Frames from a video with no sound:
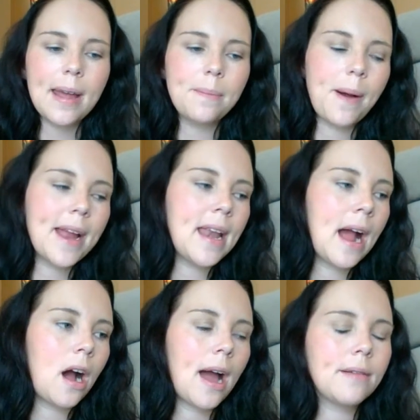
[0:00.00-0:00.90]
By
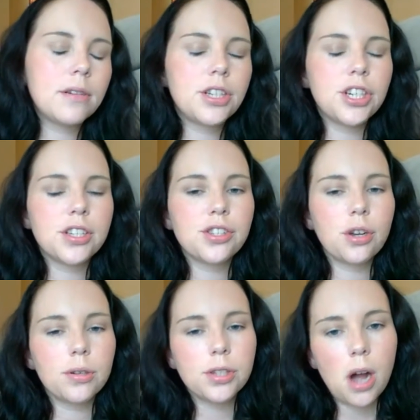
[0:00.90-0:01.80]
now I was just
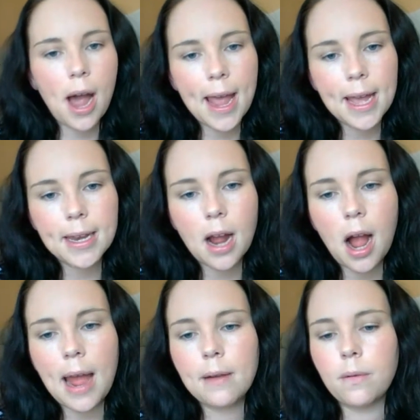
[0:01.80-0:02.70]
so tired.
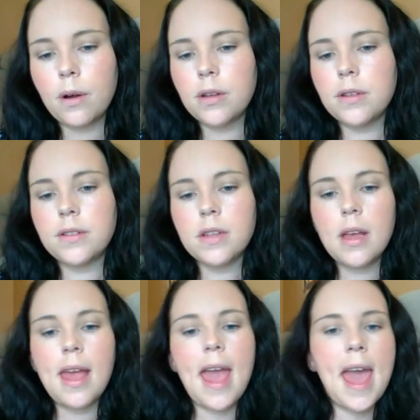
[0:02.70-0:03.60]
I was
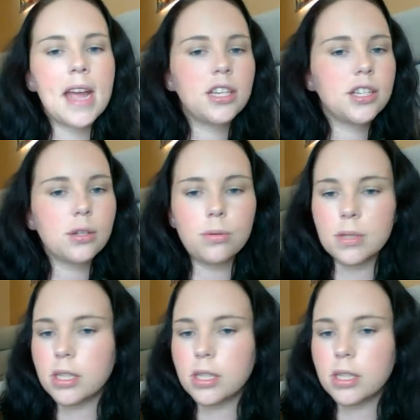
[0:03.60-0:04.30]
anxious all the